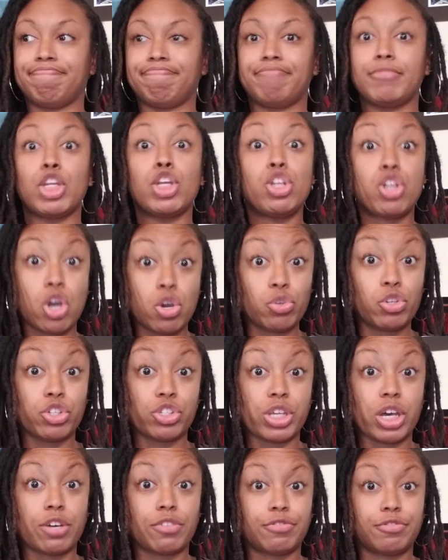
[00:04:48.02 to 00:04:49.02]
Know
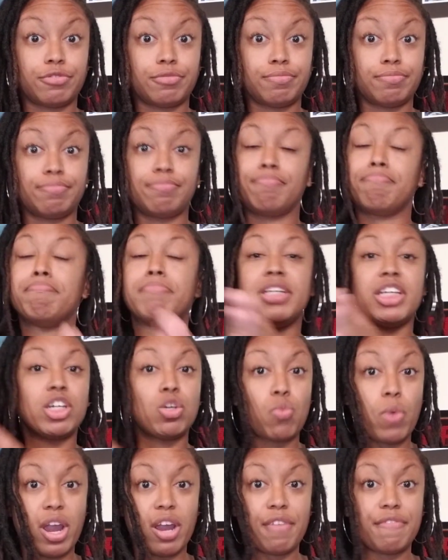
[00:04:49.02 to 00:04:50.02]
yourself. Be
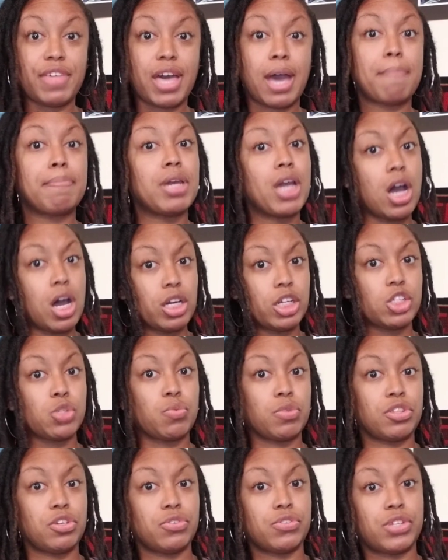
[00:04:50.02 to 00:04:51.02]
aware of that. Be honest
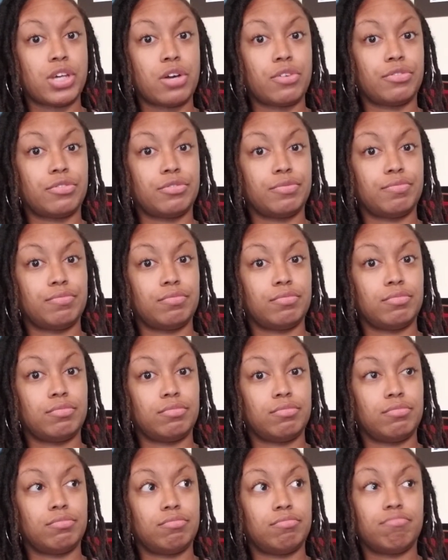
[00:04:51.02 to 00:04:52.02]
with yourself.
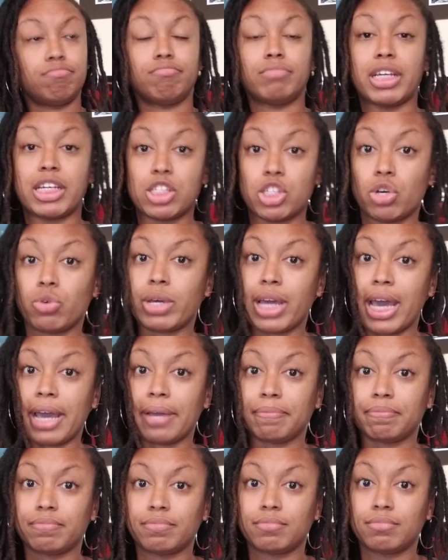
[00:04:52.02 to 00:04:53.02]
That's okay.
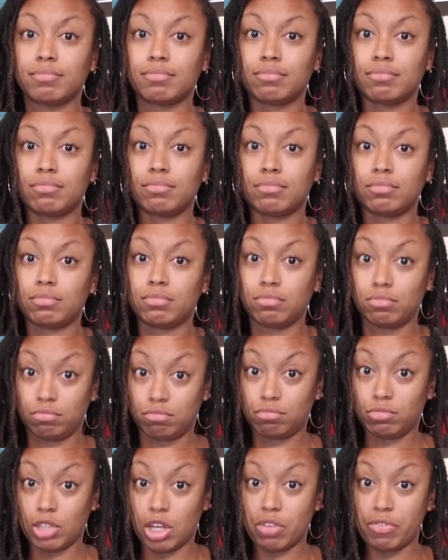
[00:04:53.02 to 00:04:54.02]

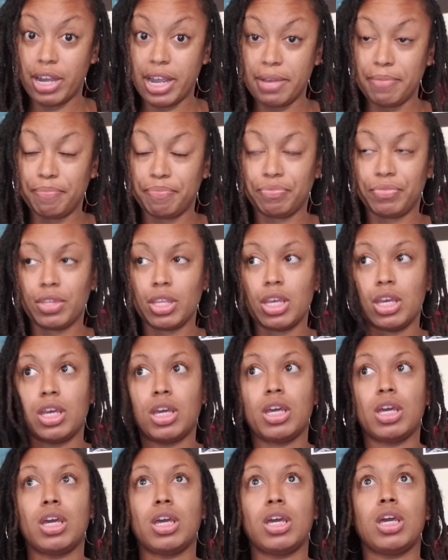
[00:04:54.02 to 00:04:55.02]
All right?
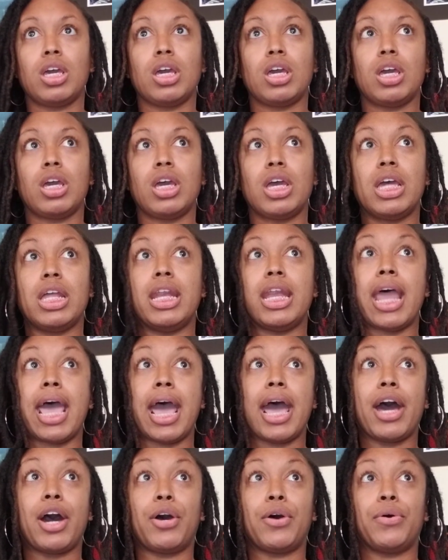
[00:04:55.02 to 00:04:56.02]

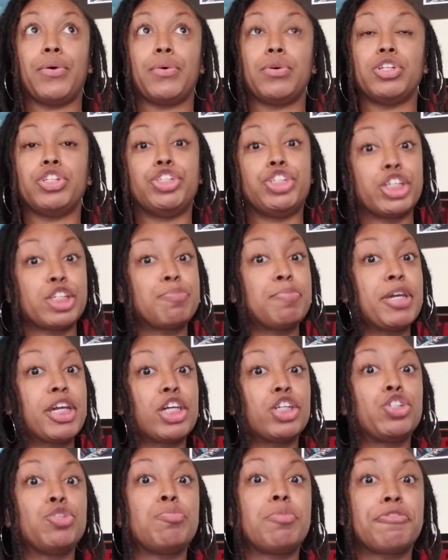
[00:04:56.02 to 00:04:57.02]
Now, just
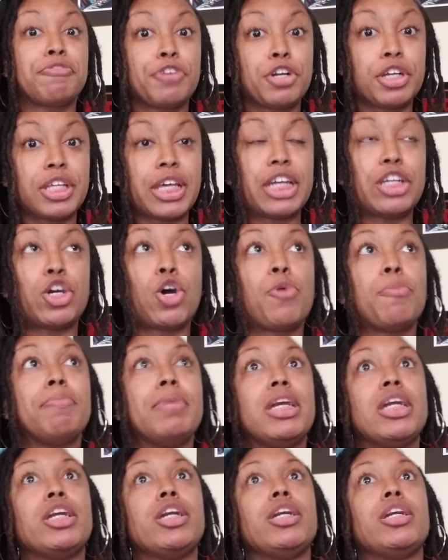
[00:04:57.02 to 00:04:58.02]
because you prefer that don't
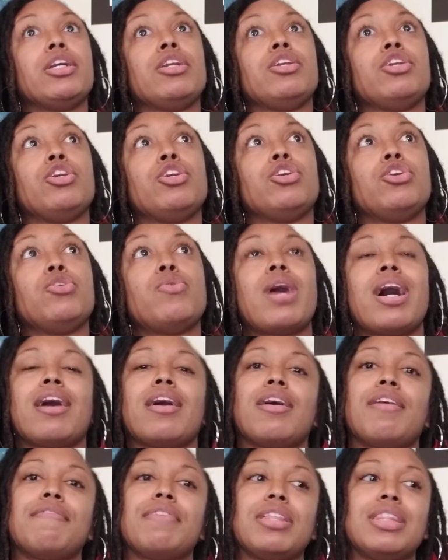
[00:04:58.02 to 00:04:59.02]
mean you
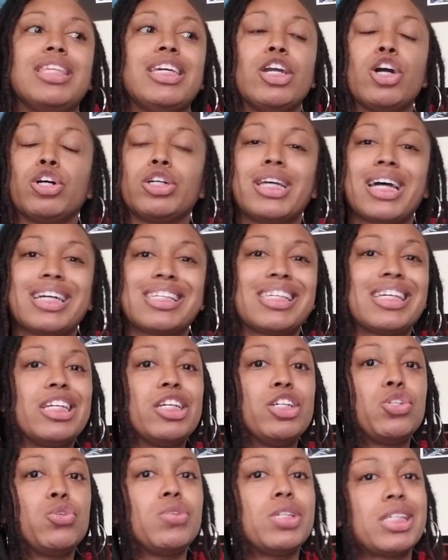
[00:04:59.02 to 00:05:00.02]
have the audacity
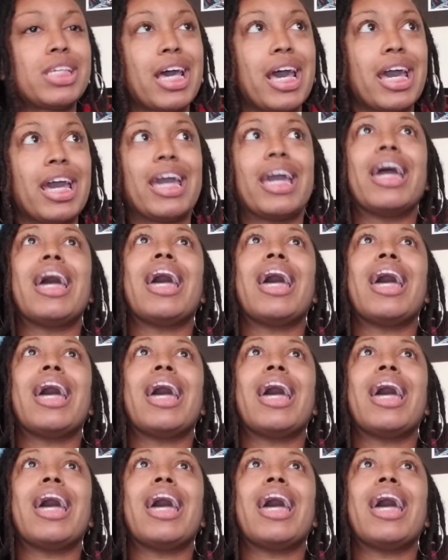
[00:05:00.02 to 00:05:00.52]
to say,